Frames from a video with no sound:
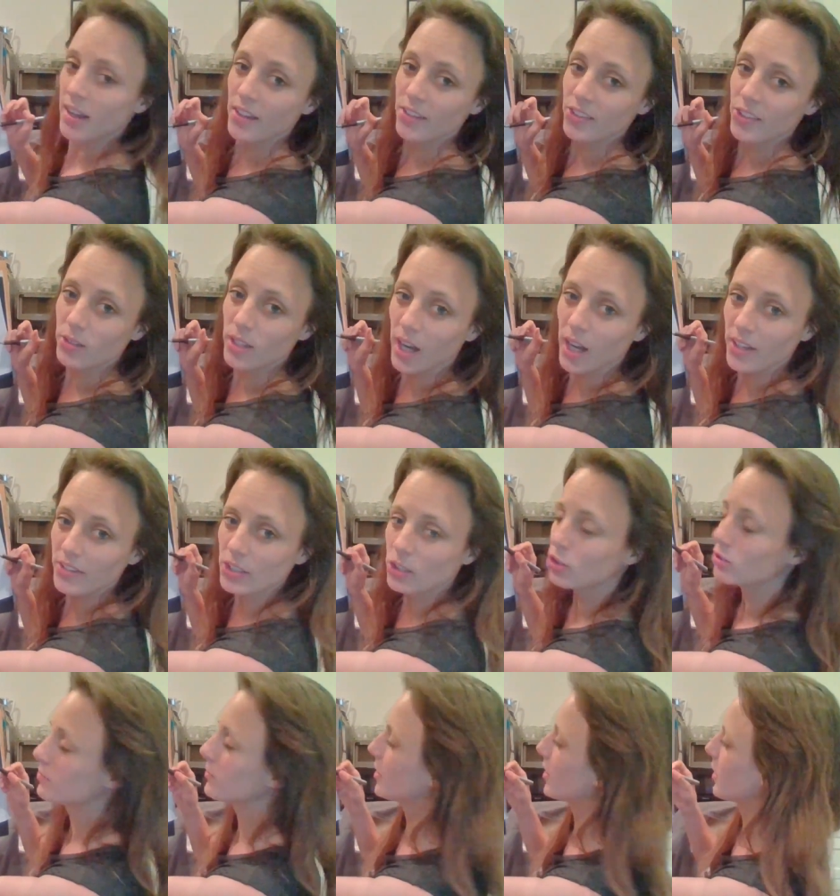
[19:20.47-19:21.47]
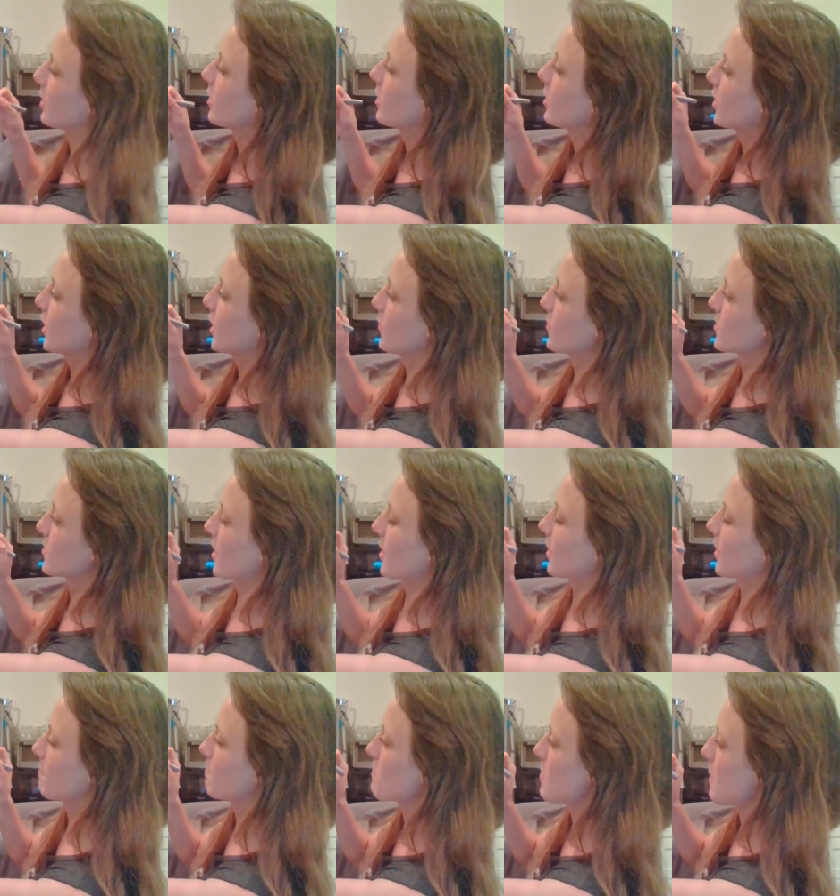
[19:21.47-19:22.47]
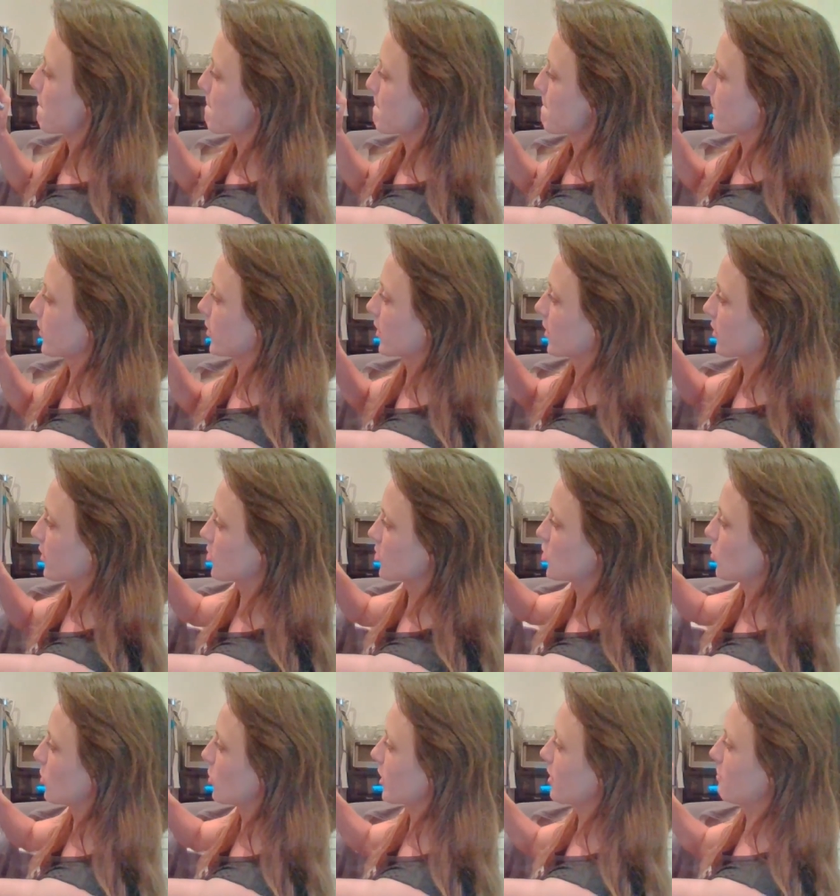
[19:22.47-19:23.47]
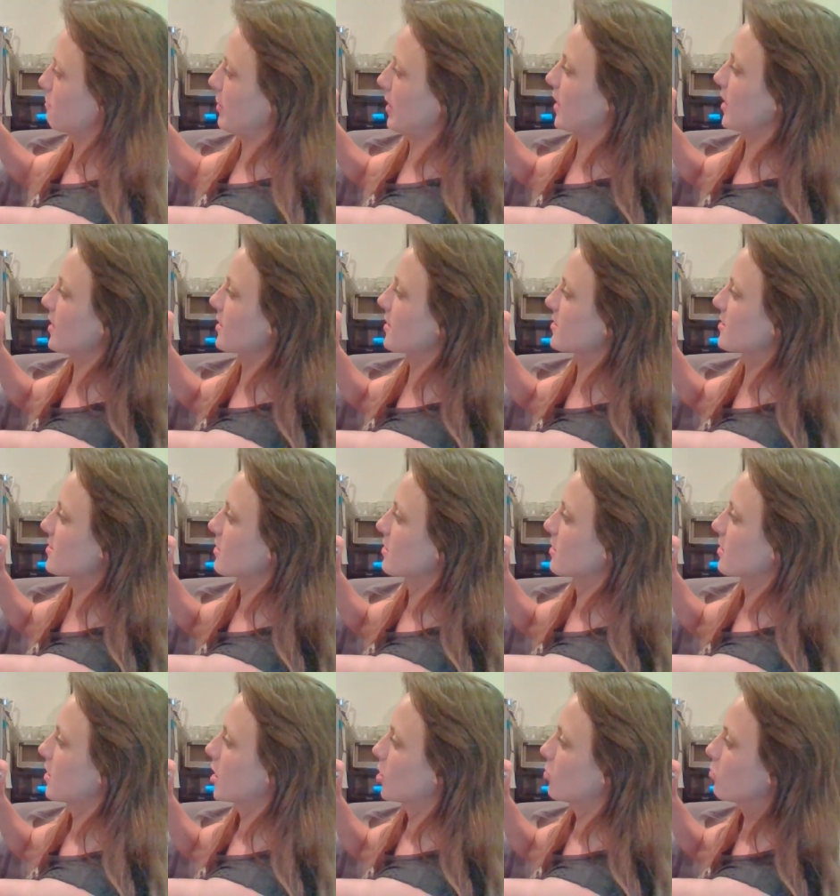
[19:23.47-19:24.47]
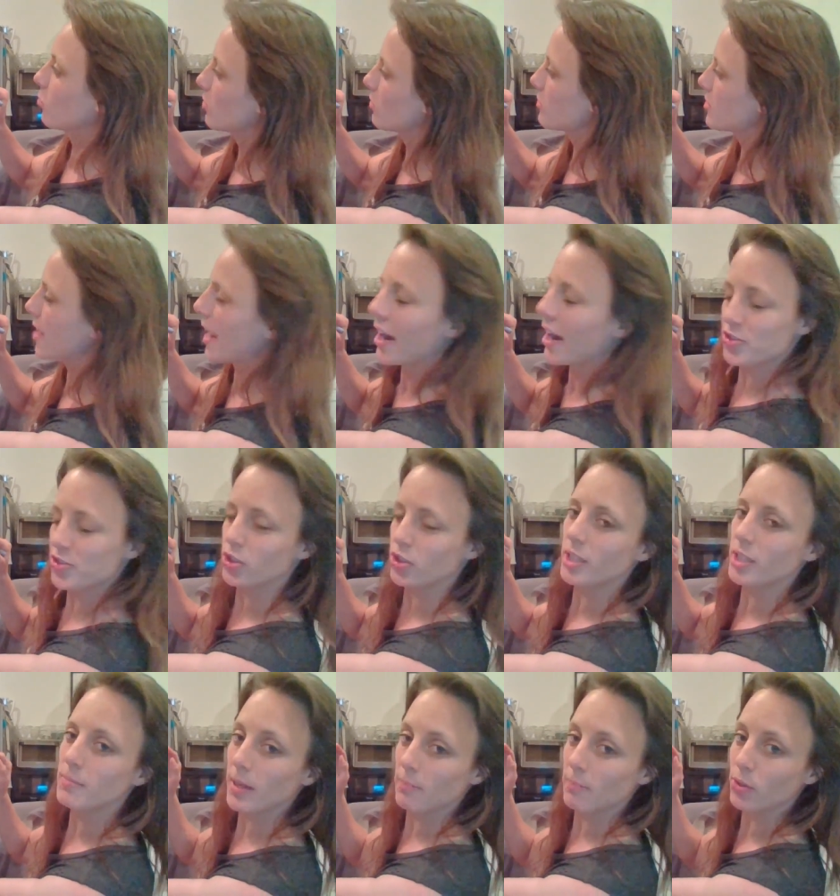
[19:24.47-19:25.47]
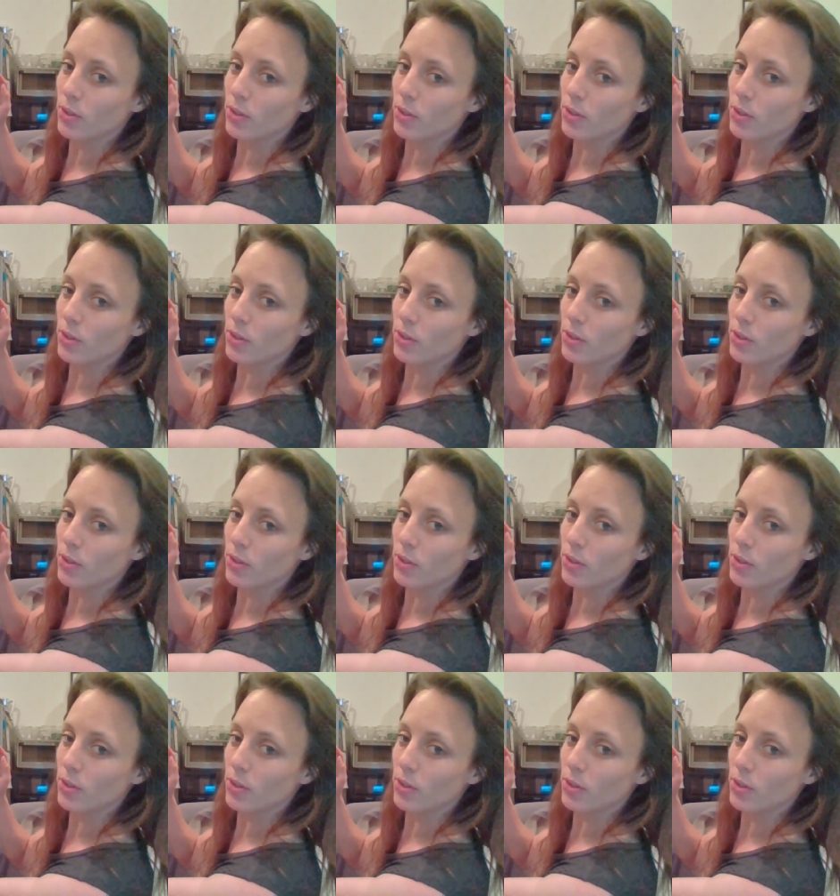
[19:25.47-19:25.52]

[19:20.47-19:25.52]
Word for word: And so God told me, he was like, look, joy and peace will naturally be